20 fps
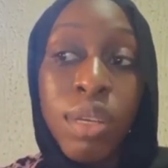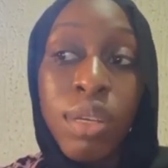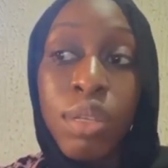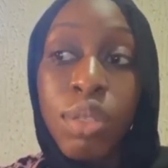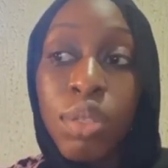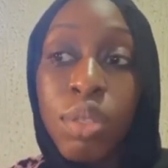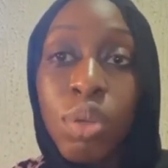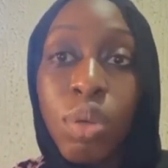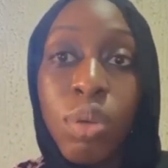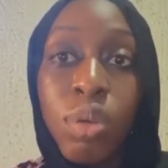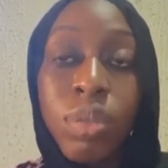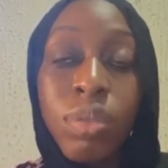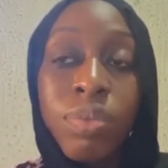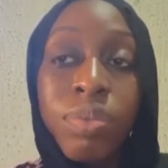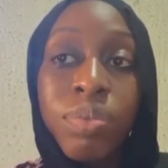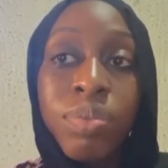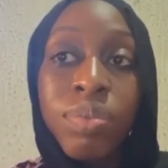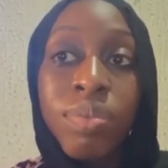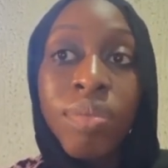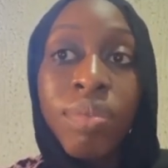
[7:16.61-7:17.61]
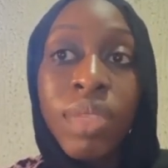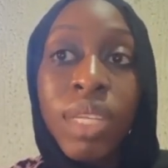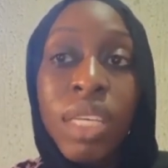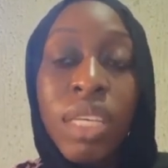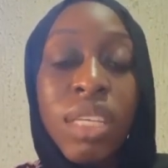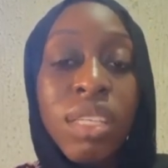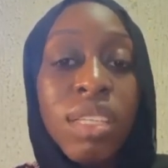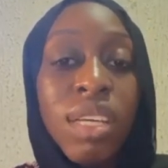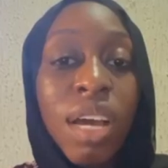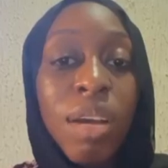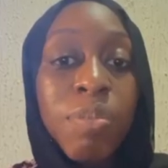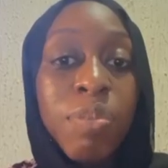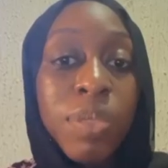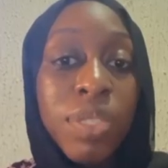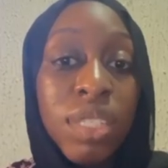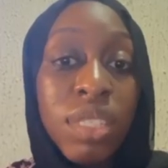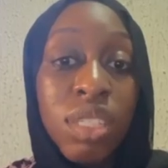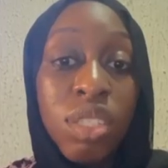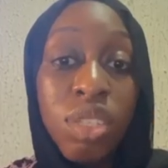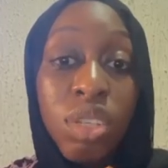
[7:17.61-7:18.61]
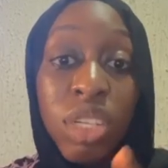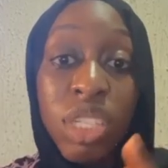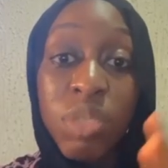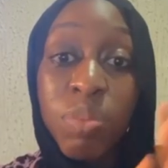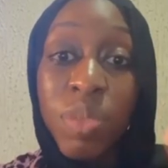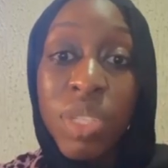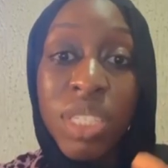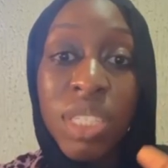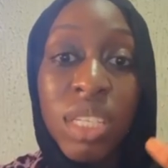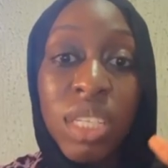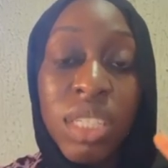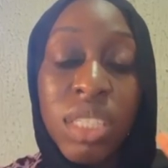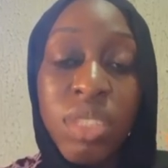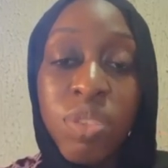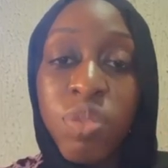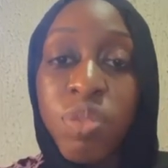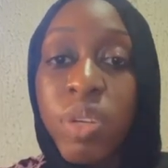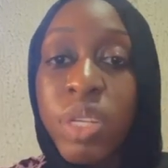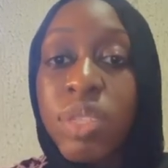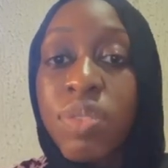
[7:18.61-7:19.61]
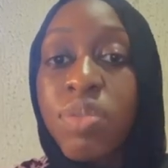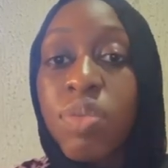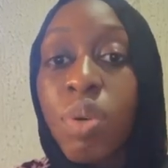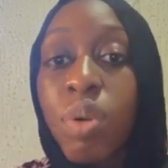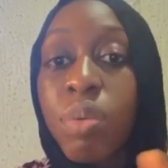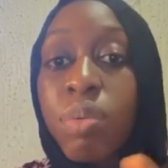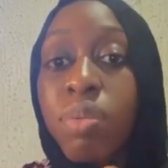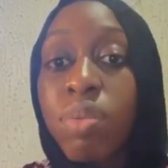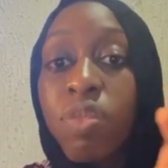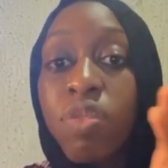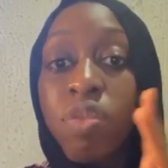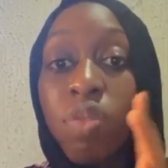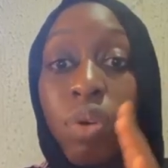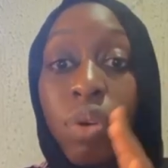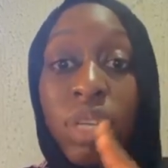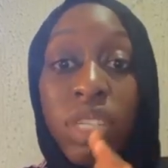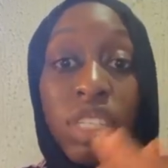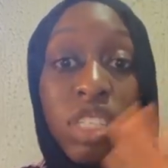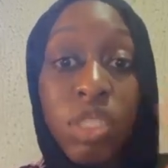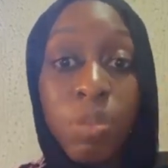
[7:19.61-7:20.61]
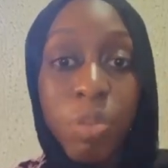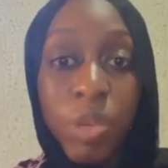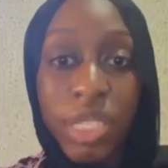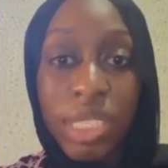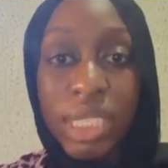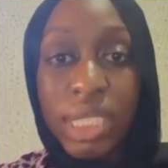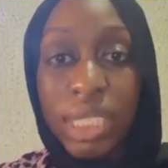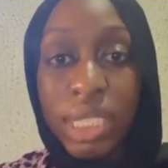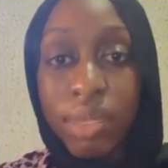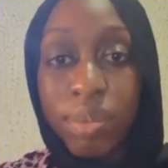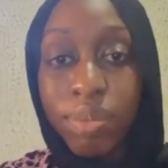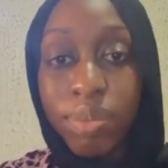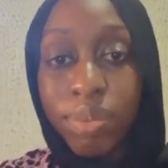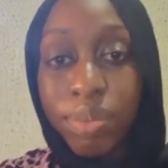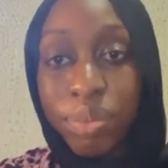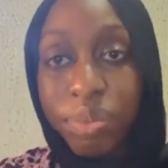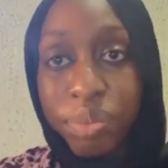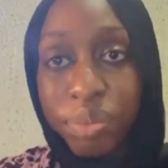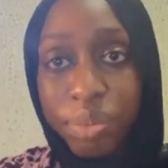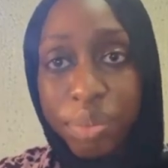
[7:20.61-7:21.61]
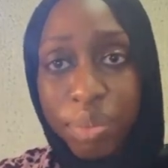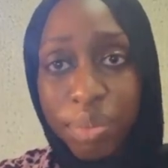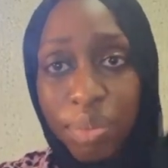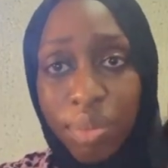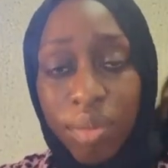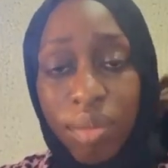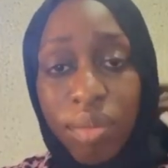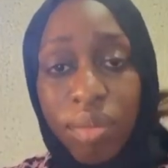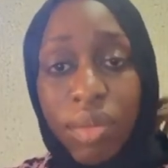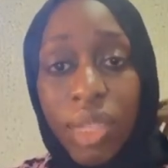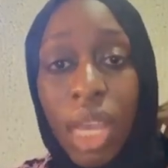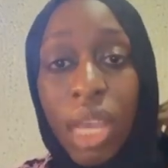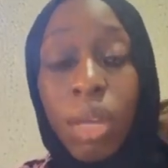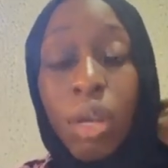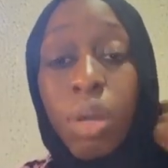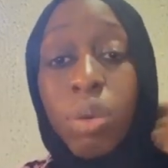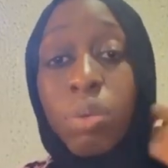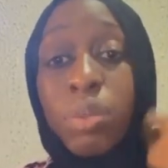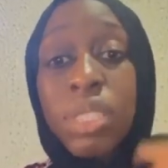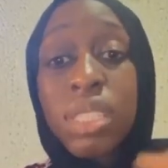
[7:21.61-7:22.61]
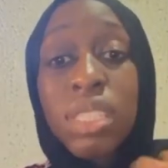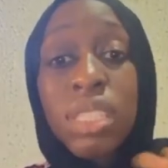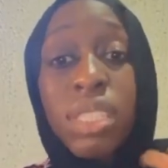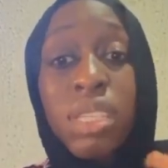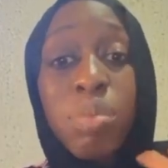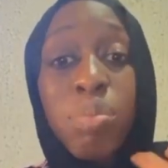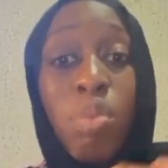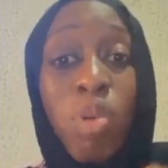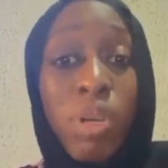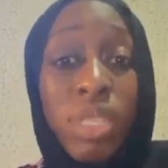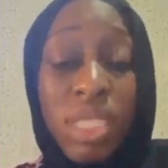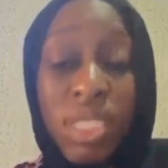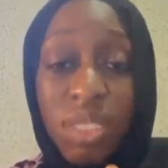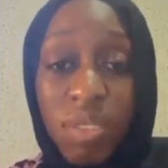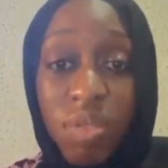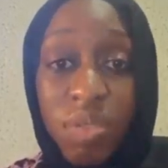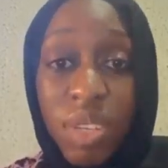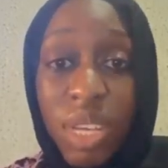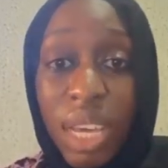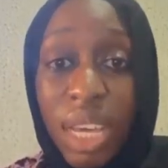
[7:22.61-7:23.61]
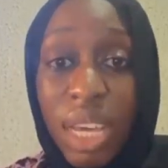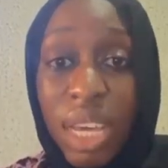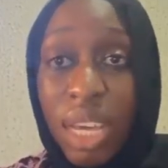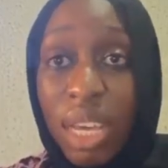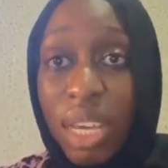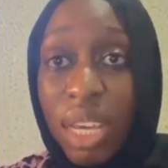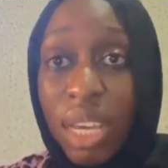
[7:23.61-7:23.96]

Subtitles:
So the clinical presentation is basically different for each person, and we see more severe